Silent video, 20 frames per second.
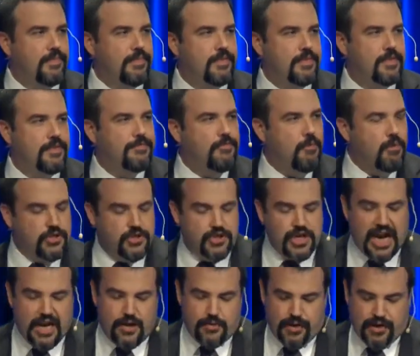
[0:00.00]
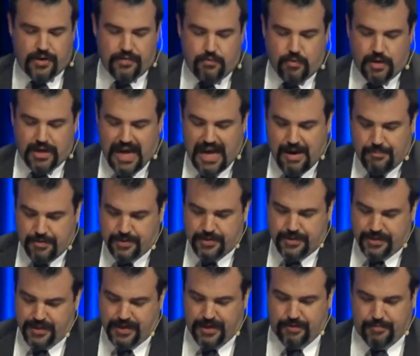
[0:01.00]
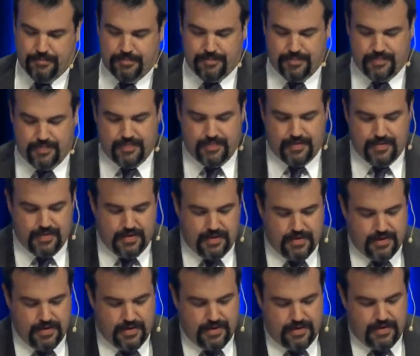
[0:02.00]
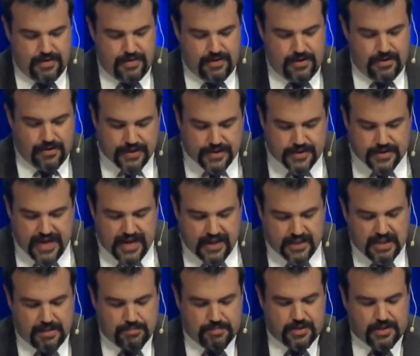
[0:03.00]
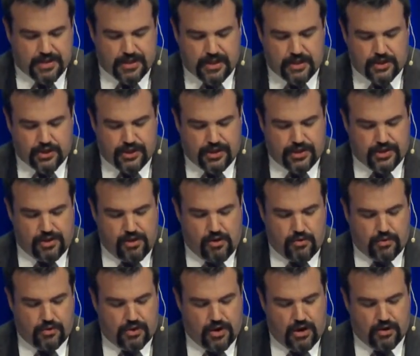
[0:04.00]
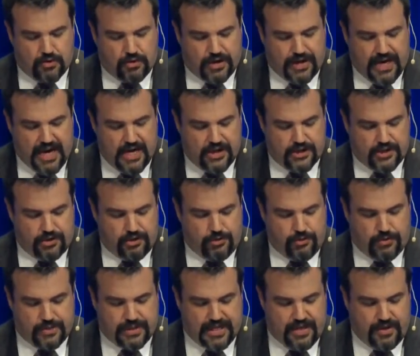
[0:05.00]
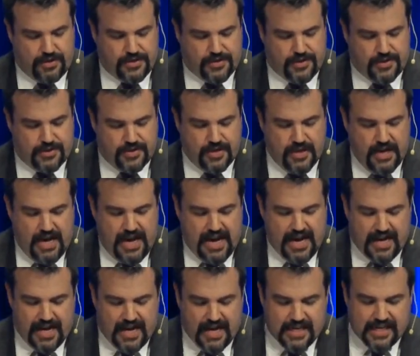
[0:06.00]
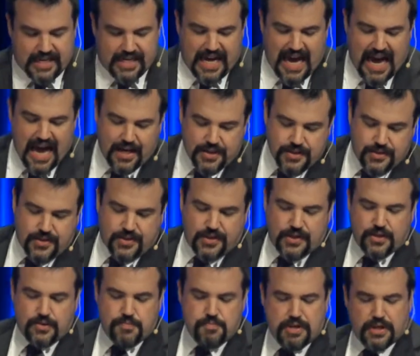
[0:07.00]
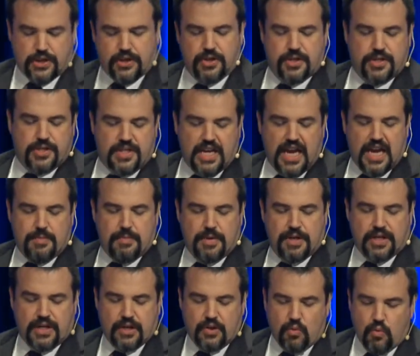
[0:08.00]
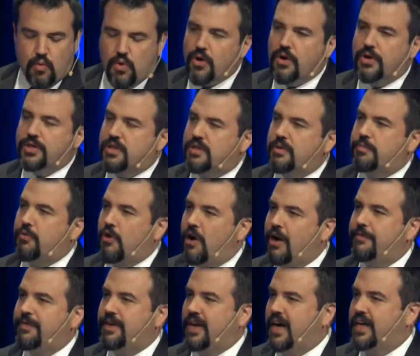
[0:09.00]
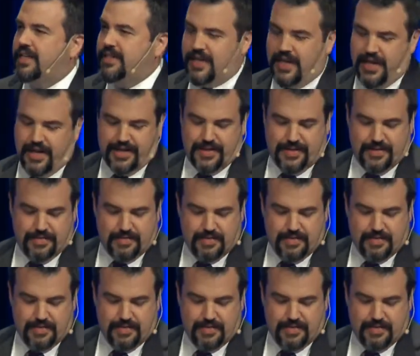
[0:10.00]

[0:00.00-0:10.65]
It's a foreshadowing of what happens to him. He stands up to teach in his local congregation, Luke tells us, and he casts his mission statement in the words of the prophet Isaiah.